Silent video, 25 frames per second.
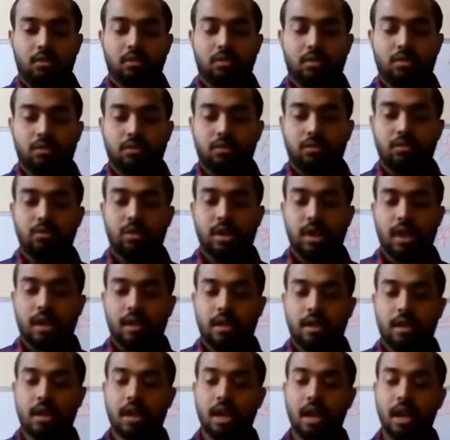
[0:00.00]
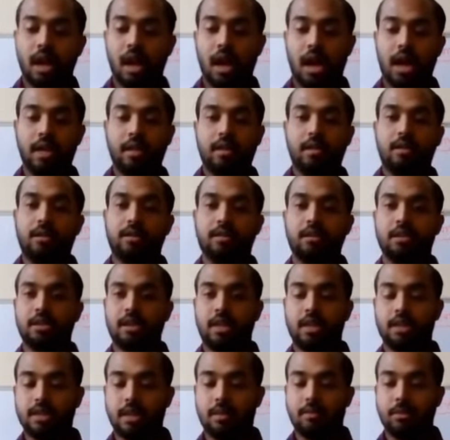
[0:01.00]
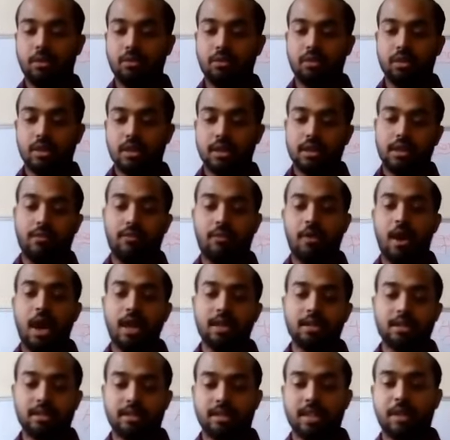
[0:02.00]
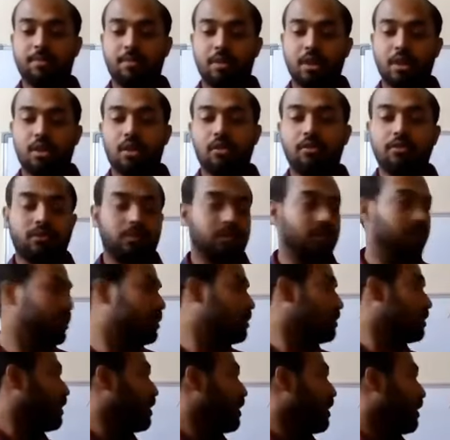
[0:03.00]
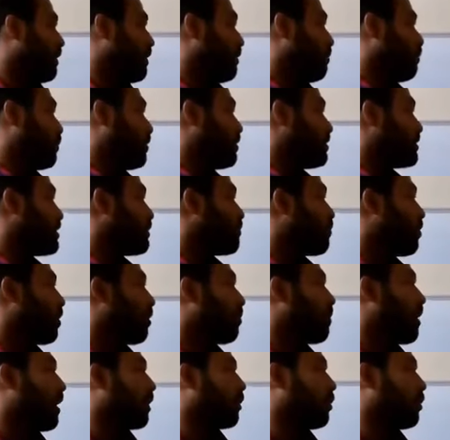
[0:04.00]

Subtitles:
So today I discuss about the first chapter of this Principle of